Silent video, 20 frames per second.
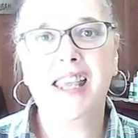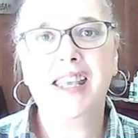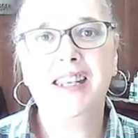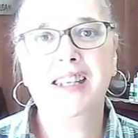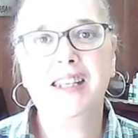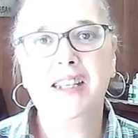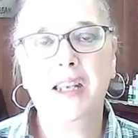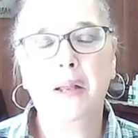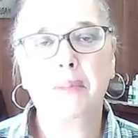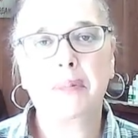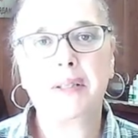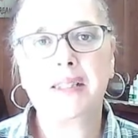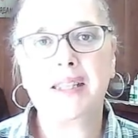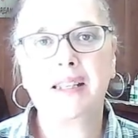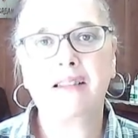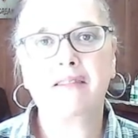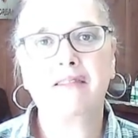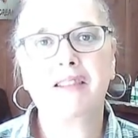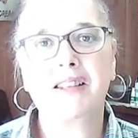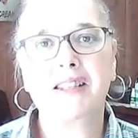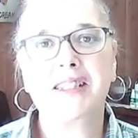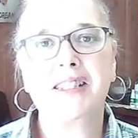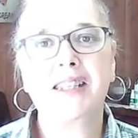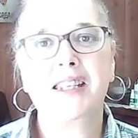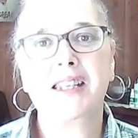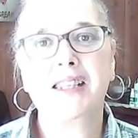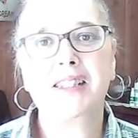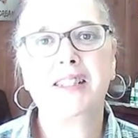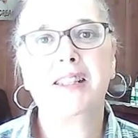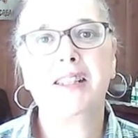any number
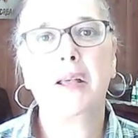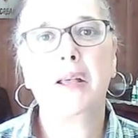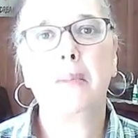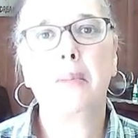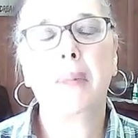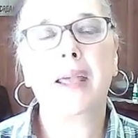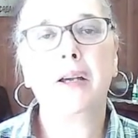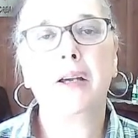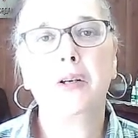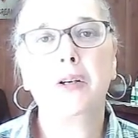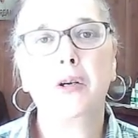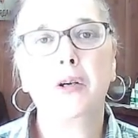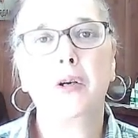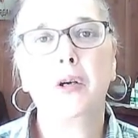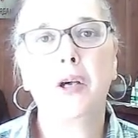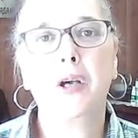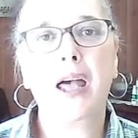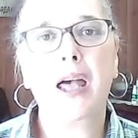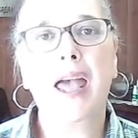synchronicities that may occur,